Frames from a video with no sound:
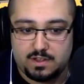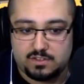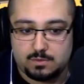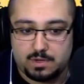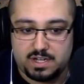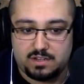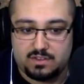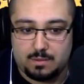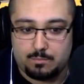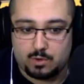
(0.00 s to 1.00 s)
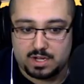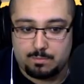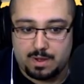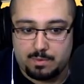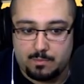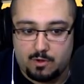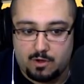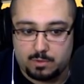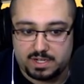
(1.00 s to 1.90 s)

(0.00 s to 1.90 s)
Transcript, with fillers: So we're gonna dump, we're gonna bump them all.